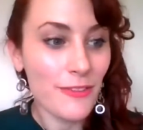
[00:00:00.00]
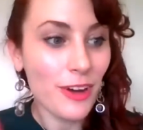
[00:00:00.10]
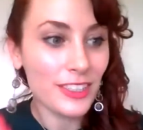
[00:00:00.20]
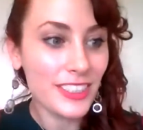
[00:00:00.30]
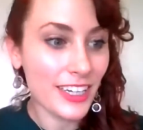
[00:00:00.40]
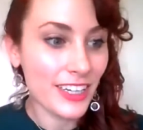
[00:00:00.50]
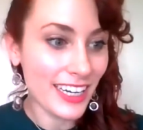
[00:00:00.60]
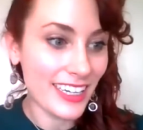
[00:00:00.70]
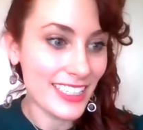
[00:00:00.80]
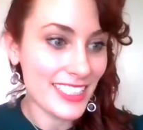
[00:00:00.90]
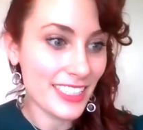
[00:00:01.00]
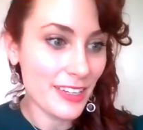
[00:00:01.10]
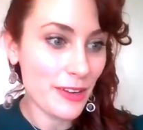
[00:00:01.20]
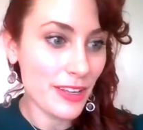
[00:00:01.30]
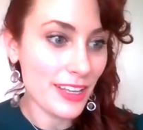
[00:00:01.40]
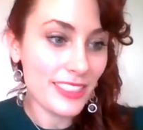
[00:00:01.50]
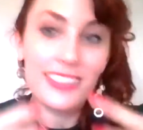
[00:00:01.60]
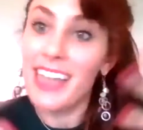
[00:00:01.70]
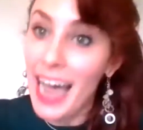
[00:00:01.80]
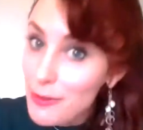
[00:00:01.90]
volunteered and
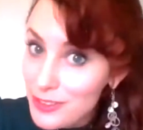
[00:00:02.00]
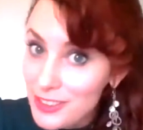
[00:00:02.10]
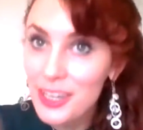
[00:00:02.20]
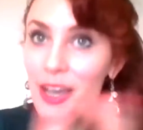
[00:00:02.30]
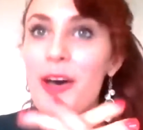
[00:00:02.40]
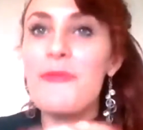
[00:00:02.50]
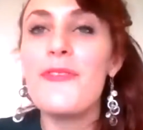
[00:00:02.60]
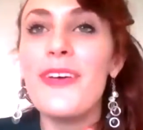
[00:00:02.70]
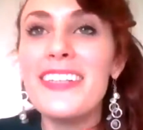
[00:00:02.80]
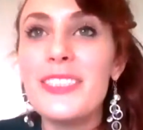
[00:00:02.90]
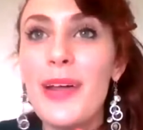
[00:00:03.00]
staffed um, events.